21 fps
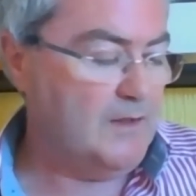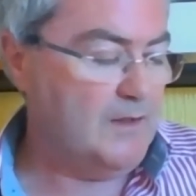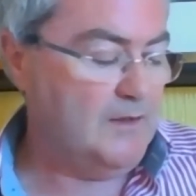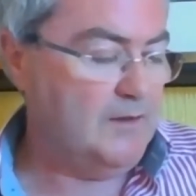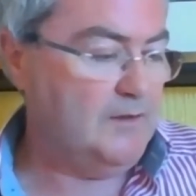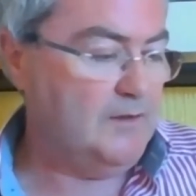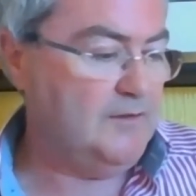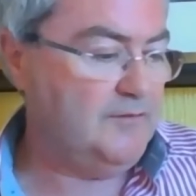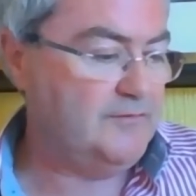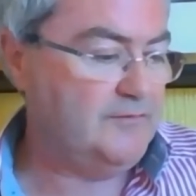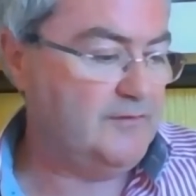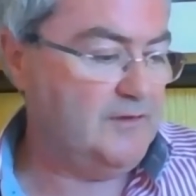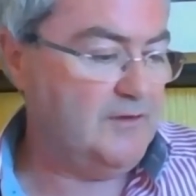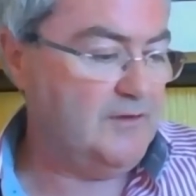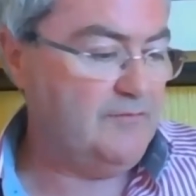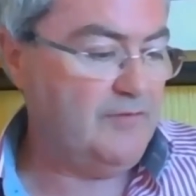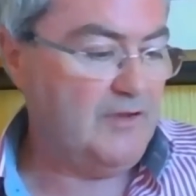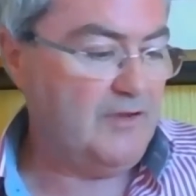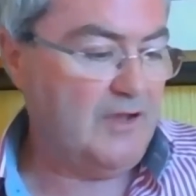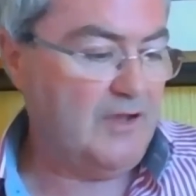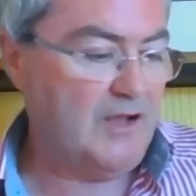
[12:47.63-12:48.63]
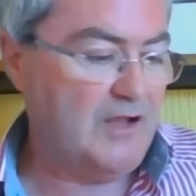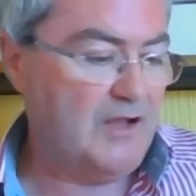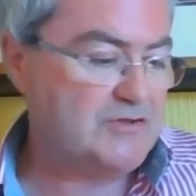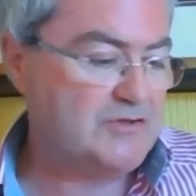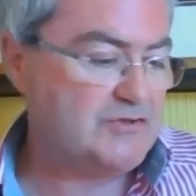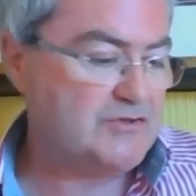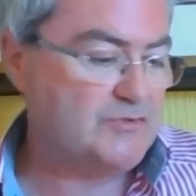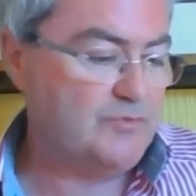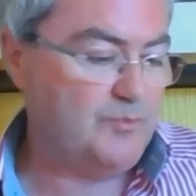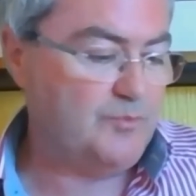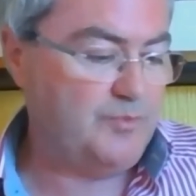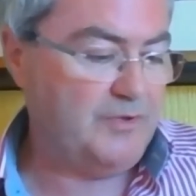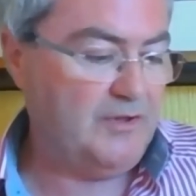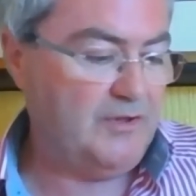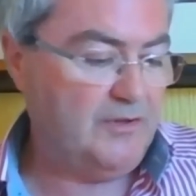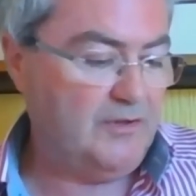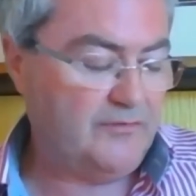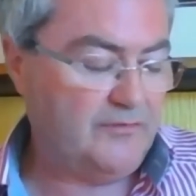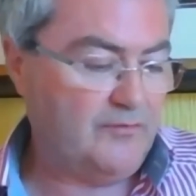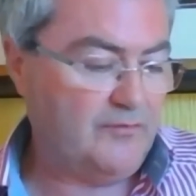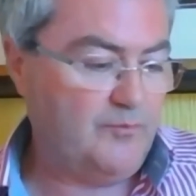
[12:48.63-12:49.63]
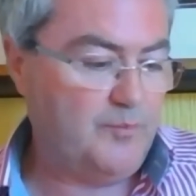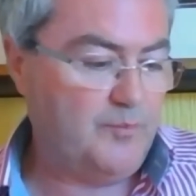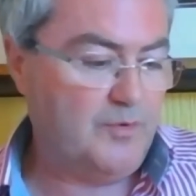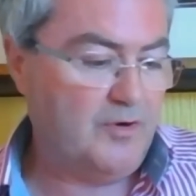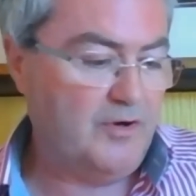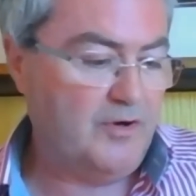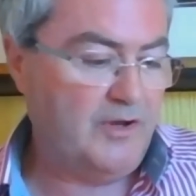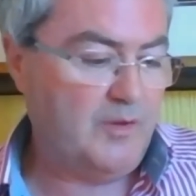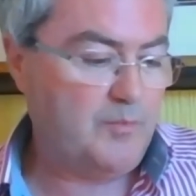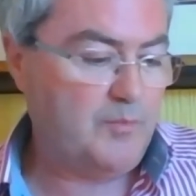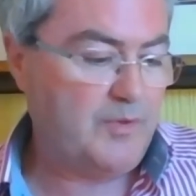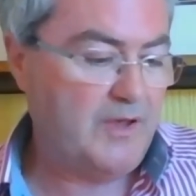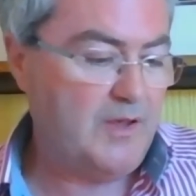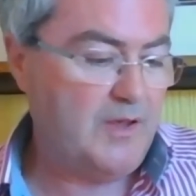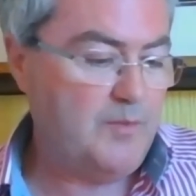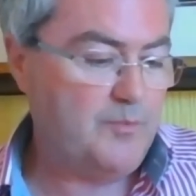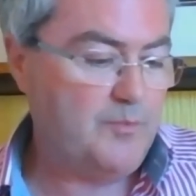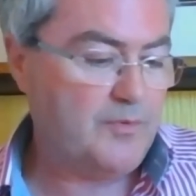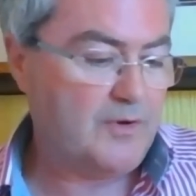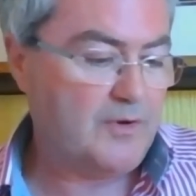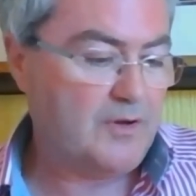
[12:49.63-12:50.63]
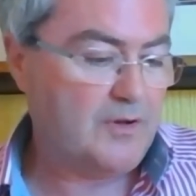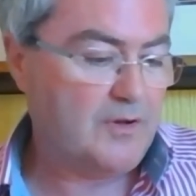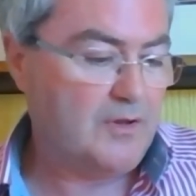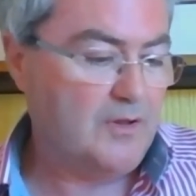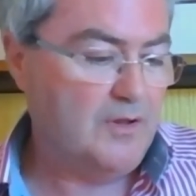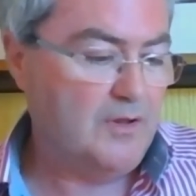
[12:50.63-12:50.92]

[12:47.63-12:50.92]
It is the living edge to a piece of burning paper.